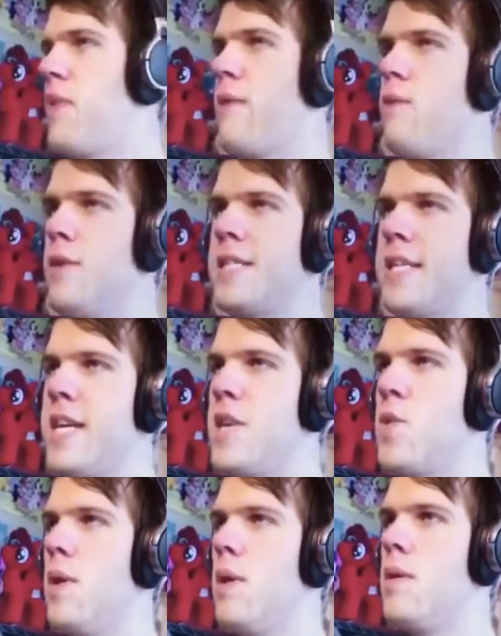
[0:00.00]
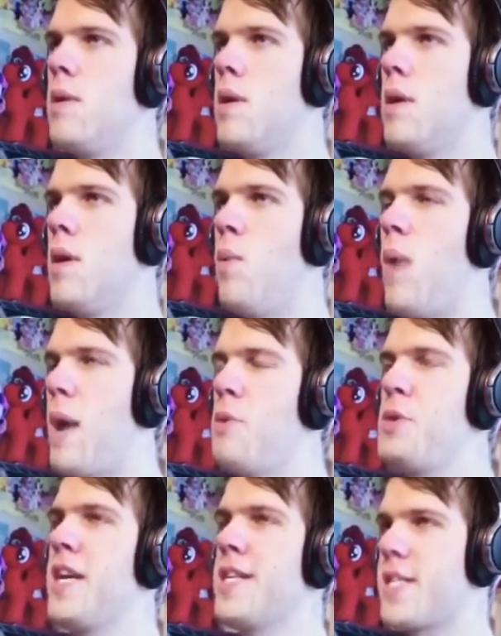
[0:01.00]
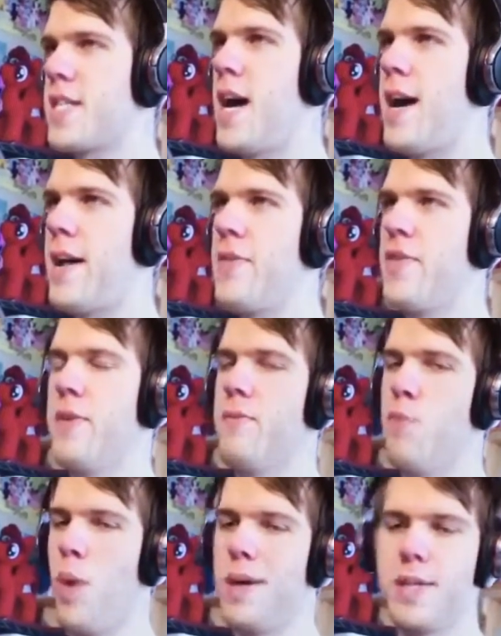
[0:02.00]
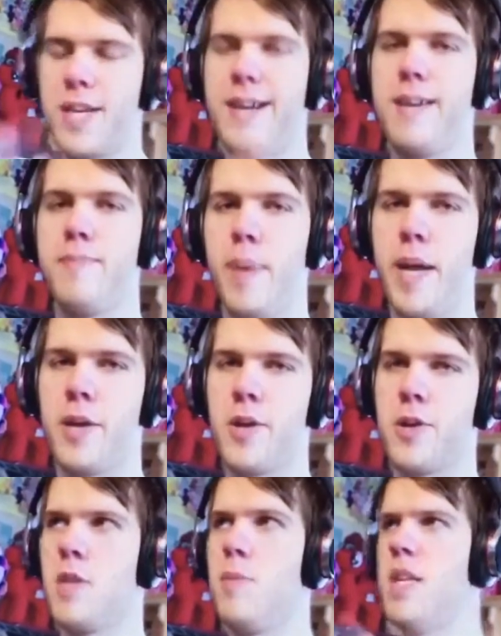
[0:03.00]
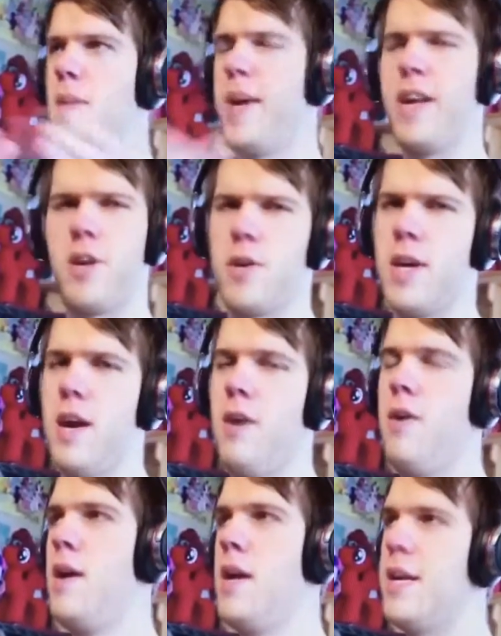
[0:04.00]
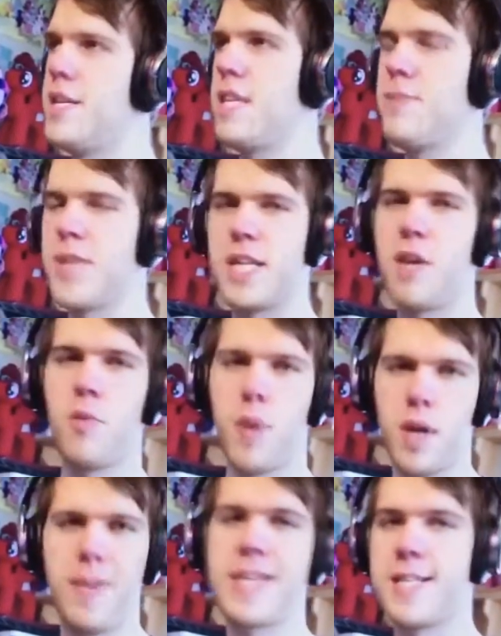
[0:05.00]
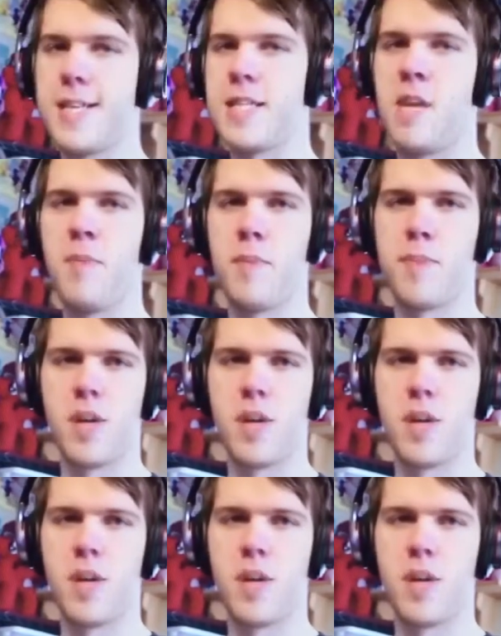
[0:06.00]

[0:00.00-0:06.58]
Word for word: So if everyone's equal, why would they assign the one-time baker to be the baker now? It seems like they would want to mix things up on